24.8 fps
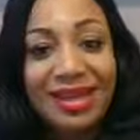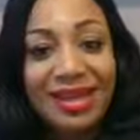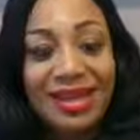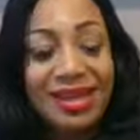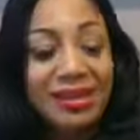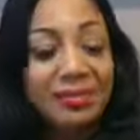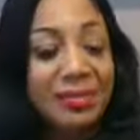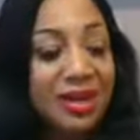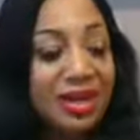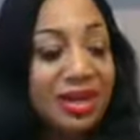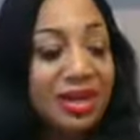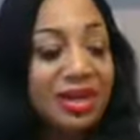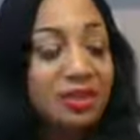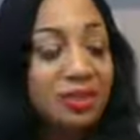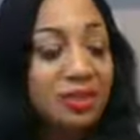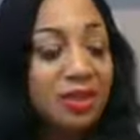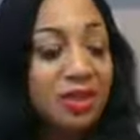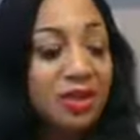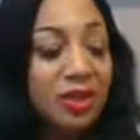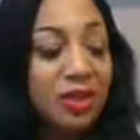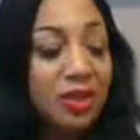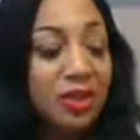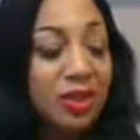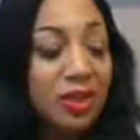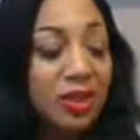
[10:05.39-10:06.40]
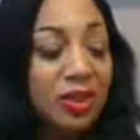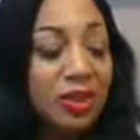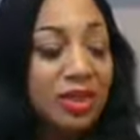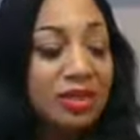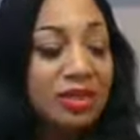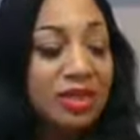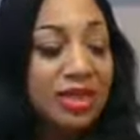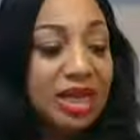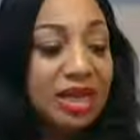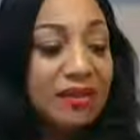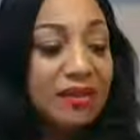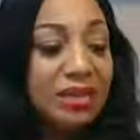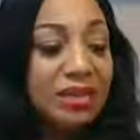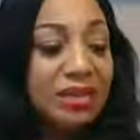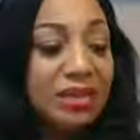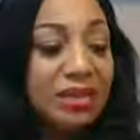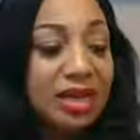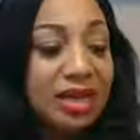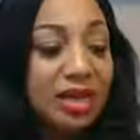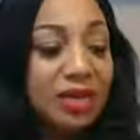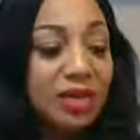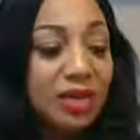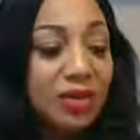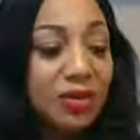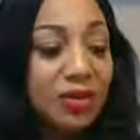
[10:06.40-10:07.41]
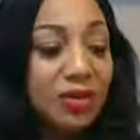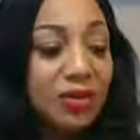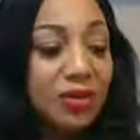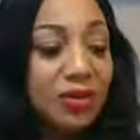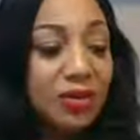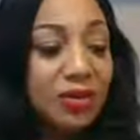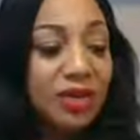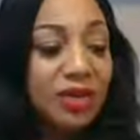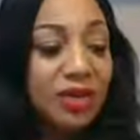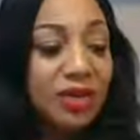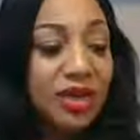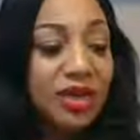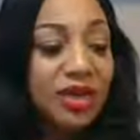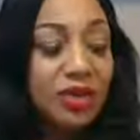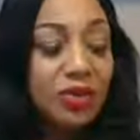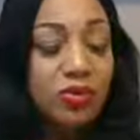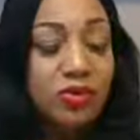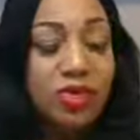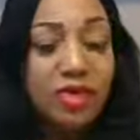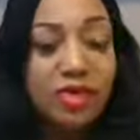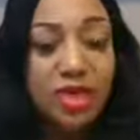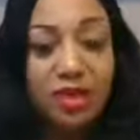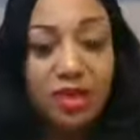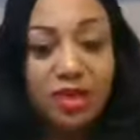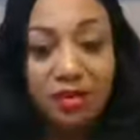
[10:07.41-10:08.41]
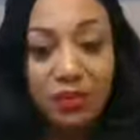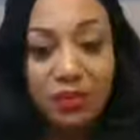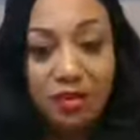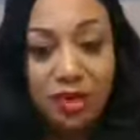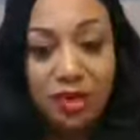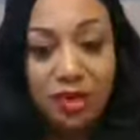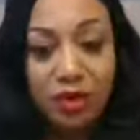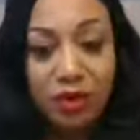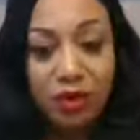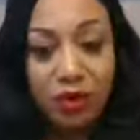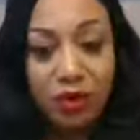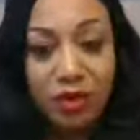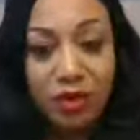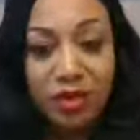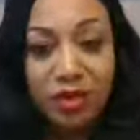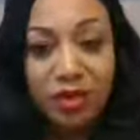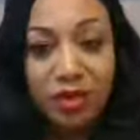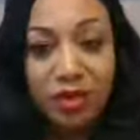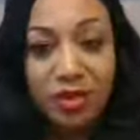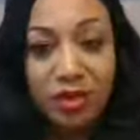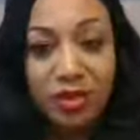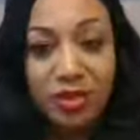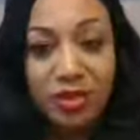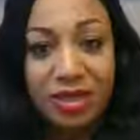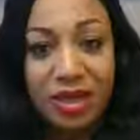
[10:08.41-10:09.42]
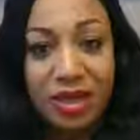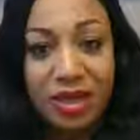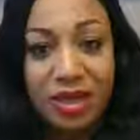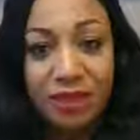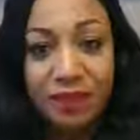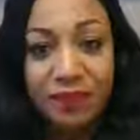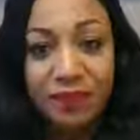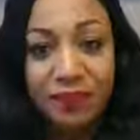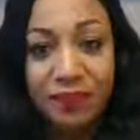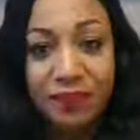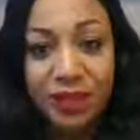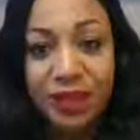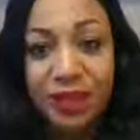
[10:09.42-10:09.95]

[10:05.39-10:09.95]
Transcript: And my husband told me one time, he said, I know that you can't give me 100% of your time,